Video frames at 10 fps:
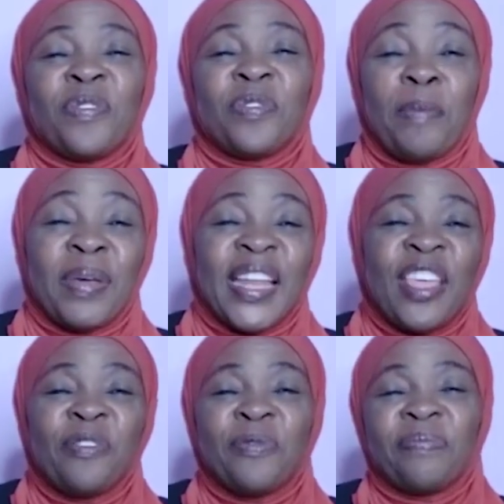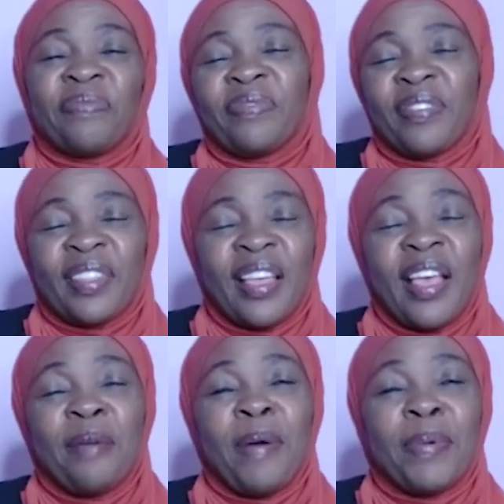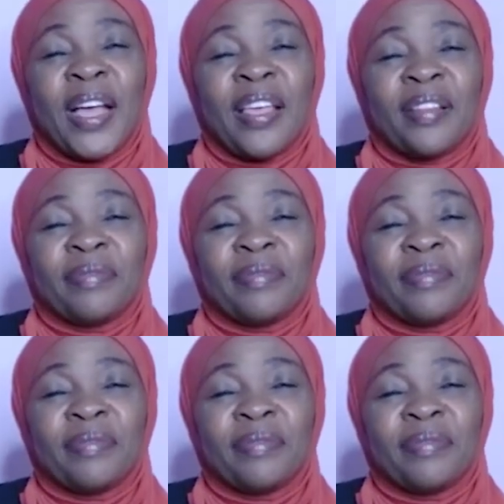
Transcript: to a better you. Bye-bye.